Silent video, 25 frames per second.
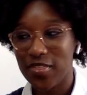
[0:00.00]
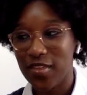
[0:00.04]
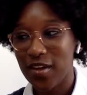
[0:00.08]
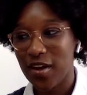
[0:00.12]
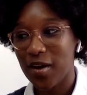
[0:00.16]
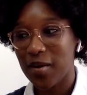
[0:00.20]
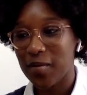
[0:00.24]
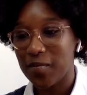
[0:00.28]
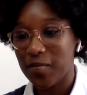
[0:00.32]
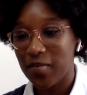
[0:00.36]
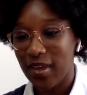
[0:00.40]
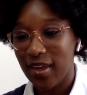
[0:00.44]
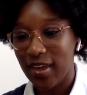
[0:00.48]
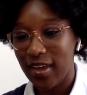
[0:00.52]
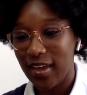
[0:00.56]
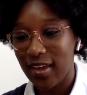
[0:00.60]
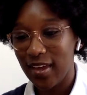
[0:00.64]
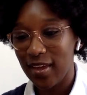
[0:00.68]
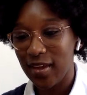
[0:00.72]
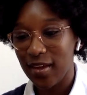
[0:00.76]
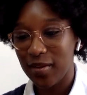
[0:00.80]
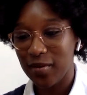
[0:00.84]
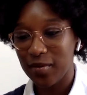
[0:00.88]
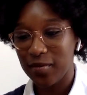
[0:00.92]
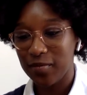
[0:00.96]

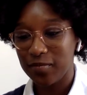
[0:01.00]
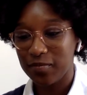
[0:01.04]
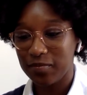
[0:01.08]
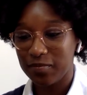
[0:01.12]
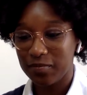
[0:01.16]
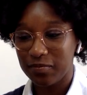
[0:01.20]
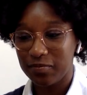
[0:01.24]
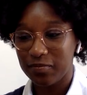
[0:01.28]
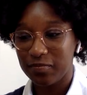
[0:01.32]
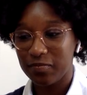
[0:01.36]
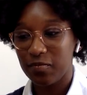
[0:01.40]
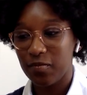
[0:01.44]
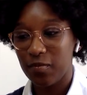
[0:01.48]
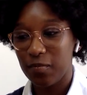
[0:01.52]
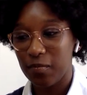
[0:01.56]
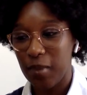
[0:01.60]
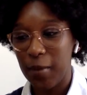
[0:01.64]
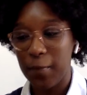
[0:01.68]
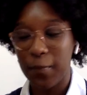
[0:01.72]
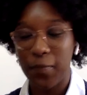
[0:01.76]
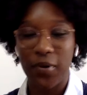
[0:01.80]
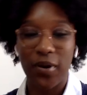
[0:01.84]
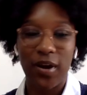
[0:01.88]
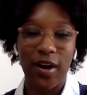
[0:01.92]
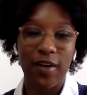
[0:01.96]
a
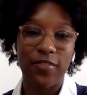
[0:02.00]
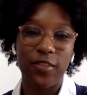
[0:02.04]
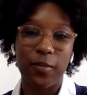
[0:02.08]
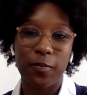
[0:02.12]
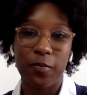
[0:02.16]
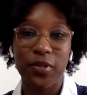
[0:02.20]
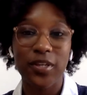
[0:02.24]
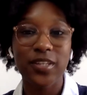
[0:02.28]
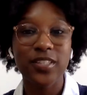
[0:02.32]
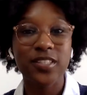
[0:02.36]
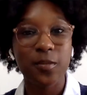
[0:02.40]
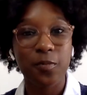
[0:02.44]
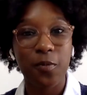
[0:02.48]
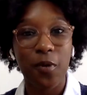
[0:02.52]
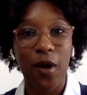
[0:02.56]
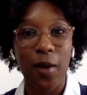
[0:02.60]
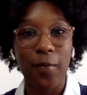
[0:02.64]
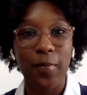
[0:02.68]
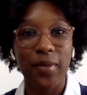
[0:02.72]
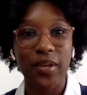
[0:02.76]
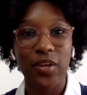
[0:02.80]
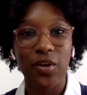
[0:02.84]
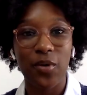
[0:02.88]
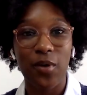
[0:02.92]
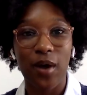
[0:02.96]
member of the police
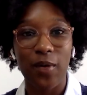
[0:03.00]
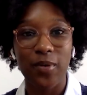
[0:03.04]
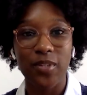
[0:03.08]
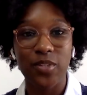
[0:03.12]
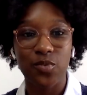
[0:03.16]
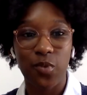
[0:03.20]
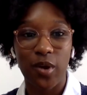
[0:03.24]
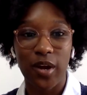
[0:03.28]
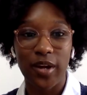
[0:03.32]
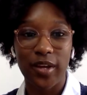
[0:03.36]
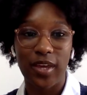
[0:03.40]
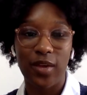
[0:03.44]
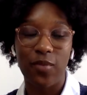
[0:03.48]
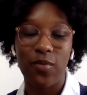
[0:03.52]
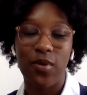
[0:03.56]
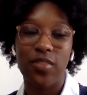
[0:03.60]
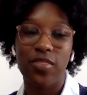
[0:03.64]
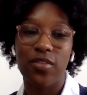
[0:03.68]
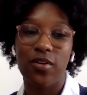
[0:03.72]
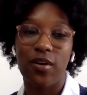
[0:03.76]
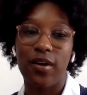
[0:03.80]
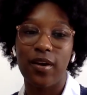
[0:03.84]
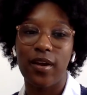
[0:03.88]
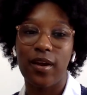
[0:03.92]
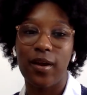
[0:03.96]
department who I was working with
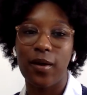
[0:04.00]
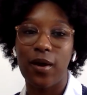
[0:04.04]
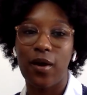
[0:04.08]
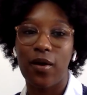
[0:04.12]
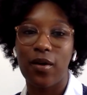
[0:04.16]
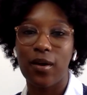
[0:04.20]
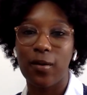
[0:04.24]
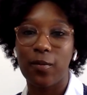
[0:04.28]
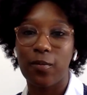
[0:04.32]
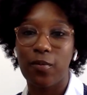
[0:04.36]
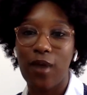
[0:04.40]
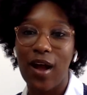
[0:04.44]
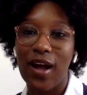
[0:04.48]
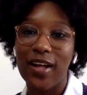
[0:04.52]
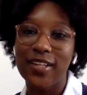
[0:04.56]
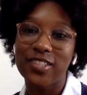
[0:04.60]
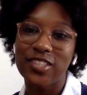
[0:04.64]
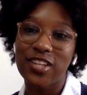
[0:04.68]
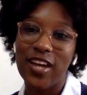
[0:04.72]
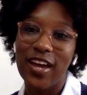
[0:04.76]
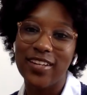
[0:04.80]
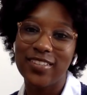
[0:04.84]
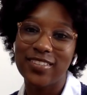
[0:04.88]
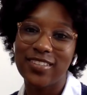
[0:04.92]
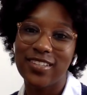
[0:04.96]
on a
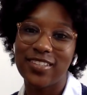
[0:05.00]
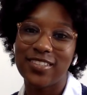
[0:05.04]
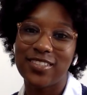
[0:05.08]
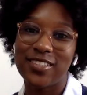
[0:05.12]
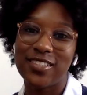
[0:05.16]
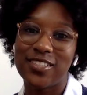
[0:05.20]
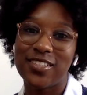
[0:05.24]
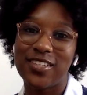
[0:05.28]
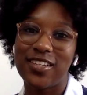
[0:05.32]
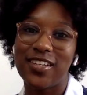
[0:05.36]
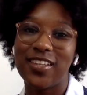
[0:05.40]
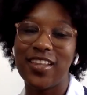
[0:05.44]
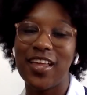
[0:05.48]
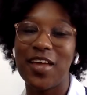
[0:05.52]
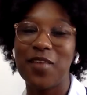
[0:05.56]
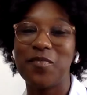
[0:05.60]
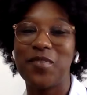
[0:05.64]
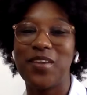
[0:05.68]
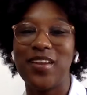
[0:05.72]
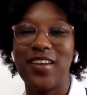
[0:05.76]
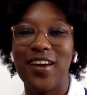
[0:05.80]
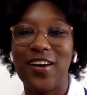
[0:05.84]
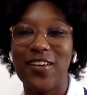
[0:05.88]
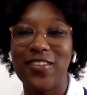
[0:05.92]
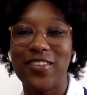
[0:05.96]
project, and she let
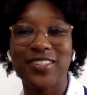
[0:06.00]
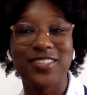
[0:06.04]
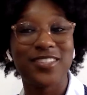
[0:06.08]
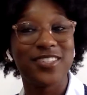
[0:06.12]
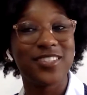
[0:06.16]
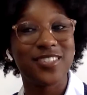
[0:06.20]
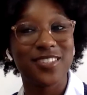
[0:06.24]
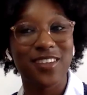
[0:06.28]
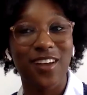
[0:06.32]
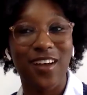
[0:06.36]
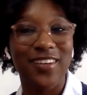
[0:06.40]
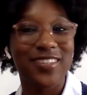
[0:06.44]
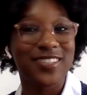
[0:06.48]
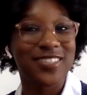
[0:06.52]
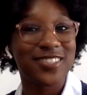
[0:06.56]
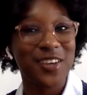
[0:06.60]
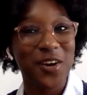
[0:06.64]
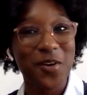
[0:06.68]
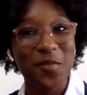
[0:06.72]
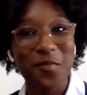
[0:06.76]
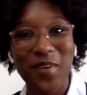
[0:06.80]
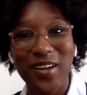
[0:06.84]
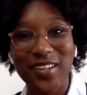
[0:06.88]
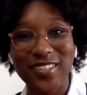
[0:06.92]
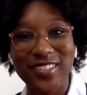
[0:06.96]
me know that she saw
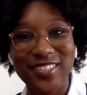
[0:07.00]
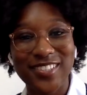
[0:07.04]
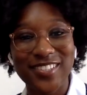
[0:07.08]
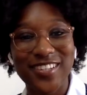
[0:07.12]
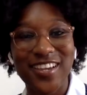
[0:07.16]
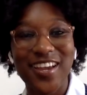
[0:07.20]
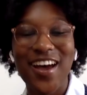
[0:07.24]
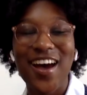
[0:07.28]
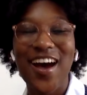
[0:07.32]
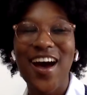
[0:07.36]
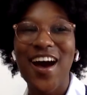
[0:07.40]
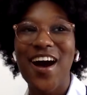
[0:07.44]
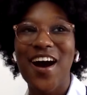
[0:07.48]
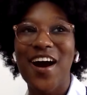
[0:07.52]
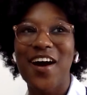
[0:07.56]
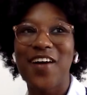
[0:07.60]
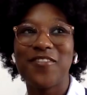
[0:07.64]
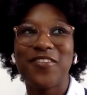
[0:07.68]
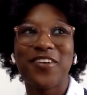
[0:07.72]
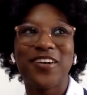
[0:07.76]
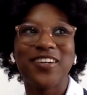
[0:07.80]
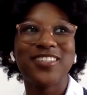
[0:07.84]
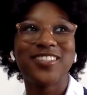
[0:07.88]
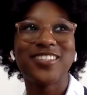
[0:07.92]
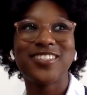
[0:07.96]
so much
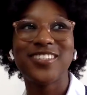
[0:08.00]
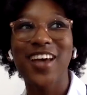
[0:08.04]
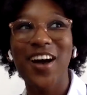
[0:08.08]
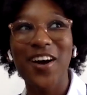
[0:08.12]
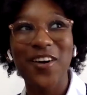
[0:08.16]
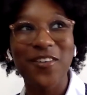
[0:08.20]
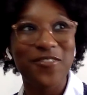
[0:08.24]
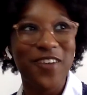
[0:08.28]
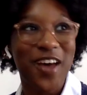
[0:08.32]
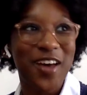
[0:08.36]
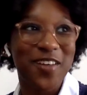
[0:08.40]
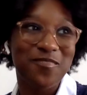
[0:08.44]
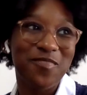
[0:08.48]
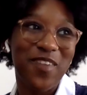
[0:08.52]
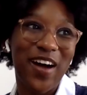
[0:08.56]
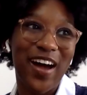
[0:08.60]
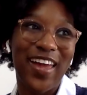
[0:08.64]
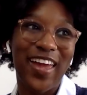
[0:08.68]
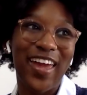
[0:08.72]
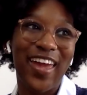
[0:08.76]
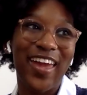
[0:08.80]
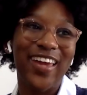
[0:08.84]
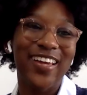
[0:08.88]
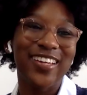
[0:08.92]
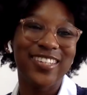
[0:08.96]
of herself at my
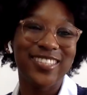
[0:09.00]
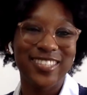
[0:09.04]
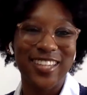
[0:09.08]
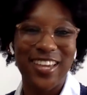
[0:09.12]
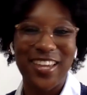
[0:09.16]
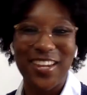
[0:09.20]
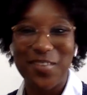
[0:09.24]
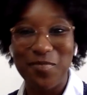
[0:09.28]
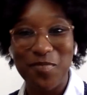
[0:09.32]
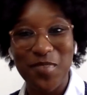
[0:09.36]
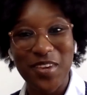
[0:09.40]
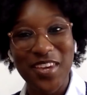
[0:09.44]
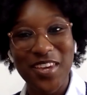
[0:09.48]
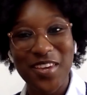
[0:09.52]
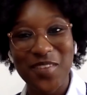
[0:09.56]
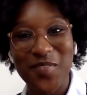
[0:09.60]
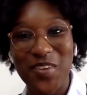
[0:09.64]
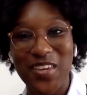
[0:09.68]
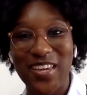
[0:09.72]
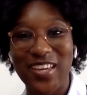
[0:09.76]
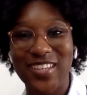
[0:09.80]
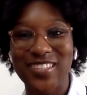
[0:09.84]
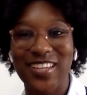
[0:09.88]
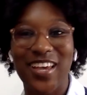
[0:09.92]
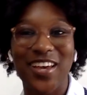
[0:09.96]
age in me
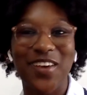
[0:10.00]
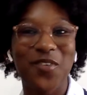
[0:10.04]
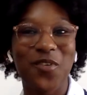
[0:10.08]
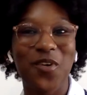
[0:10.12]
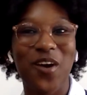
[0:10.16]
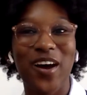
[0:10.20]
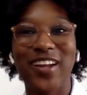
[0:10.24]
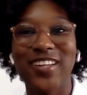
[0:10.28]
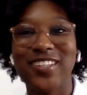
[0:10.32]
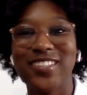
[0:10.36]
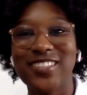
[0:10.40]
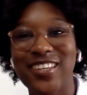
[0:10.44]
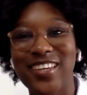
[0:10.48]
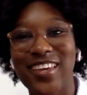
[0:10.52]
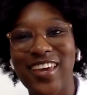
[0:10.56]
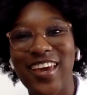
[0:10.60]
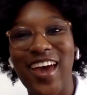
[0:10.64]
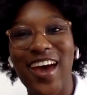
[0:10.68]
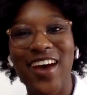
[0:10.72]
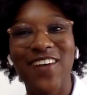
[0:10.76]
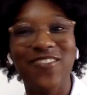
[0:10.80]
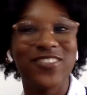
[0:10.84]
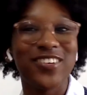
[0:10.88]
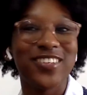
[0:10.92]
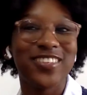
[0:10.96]
because I wanted to get
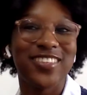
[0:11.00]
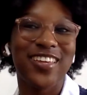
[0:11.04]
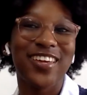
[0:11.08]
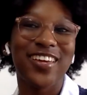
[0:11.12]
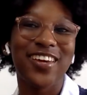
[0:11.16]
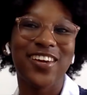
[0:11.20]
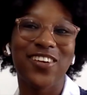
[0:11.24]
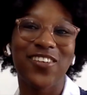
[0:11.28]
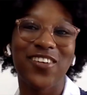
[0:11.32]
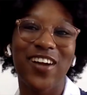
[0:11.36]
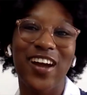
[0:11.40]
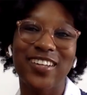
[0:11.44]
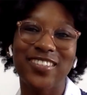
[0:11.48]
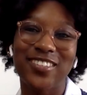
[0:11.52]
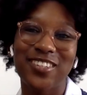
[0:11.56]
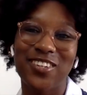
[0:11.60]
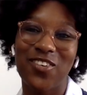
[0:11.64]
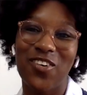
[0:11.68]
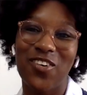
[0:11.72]
everything correct and